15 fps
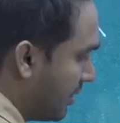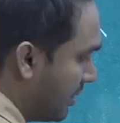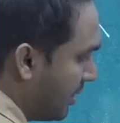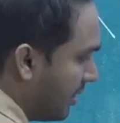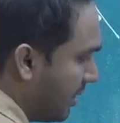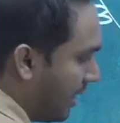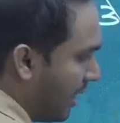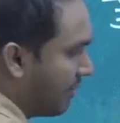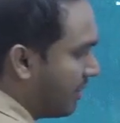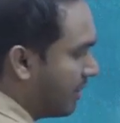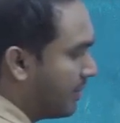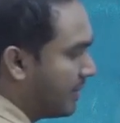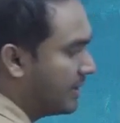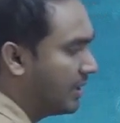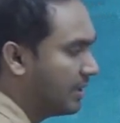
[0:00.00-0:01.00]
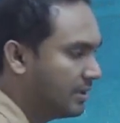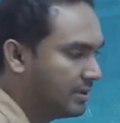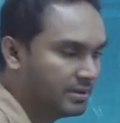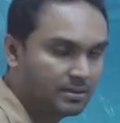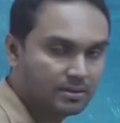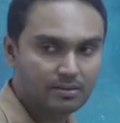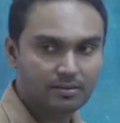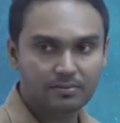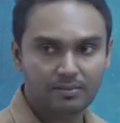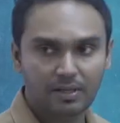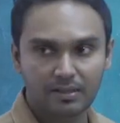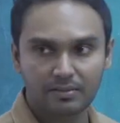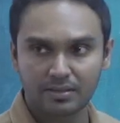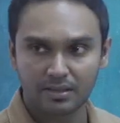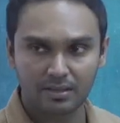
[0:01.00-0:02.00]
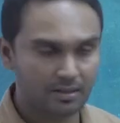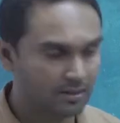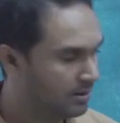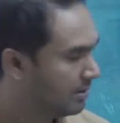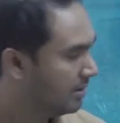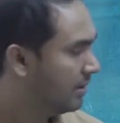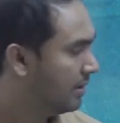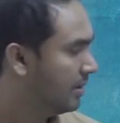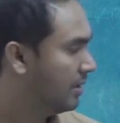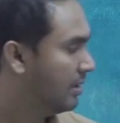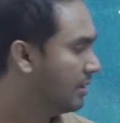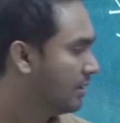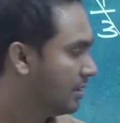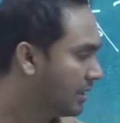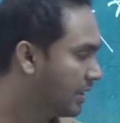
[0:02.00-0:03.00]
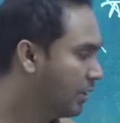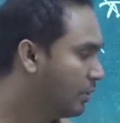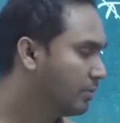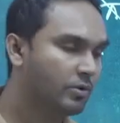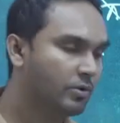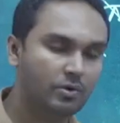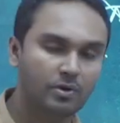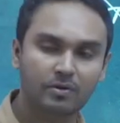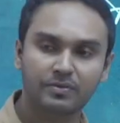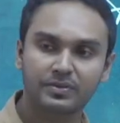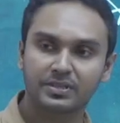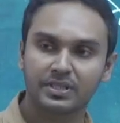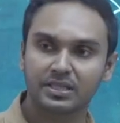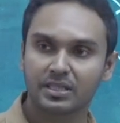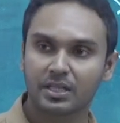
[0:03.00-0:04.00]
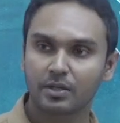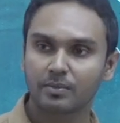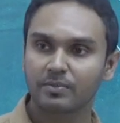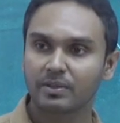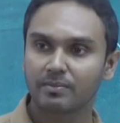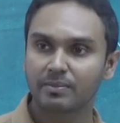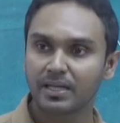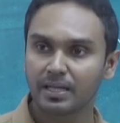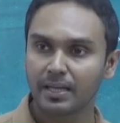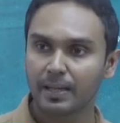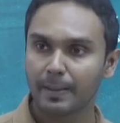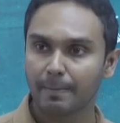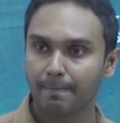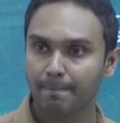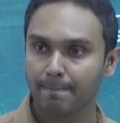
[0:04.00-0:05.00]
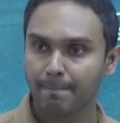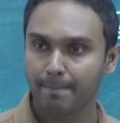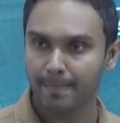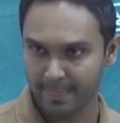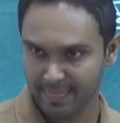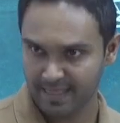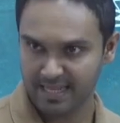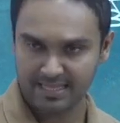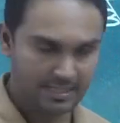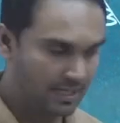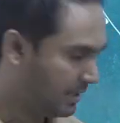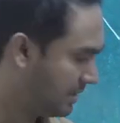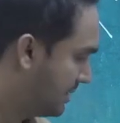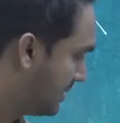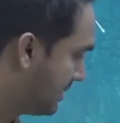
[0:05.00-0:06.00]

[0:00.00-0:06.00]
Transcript: And what about the other values? The cube root of 6 cube will be 6.